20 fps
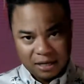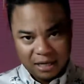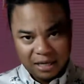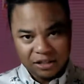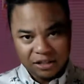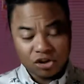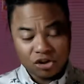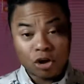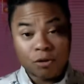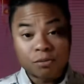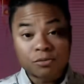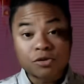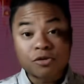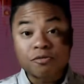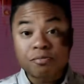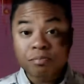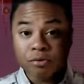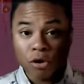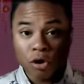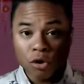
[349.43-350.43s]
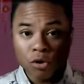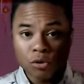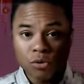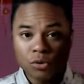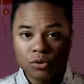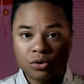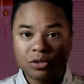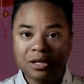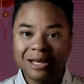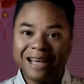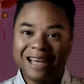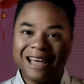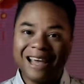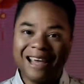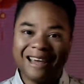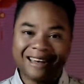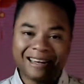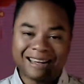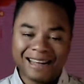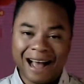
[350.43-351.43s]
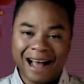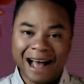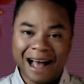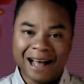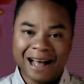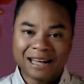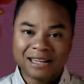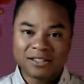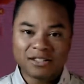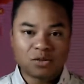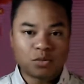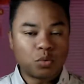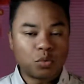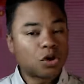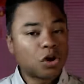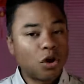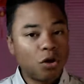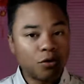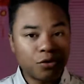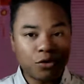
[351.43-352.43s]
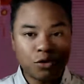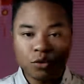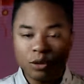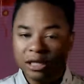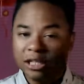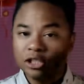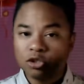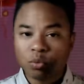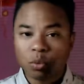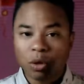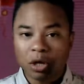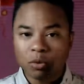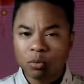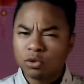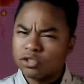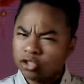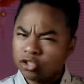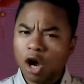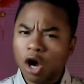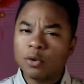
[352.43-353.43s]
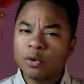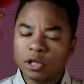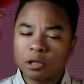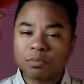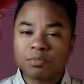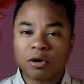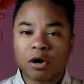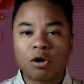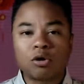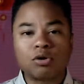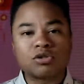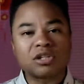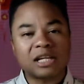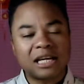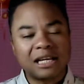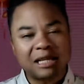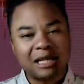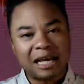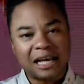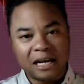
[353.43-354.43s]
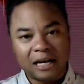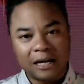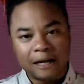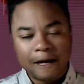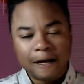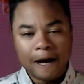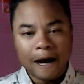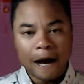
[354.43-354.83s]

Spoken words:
in terms of pros and cons. We'll go through each one. We'll start with the pros, and then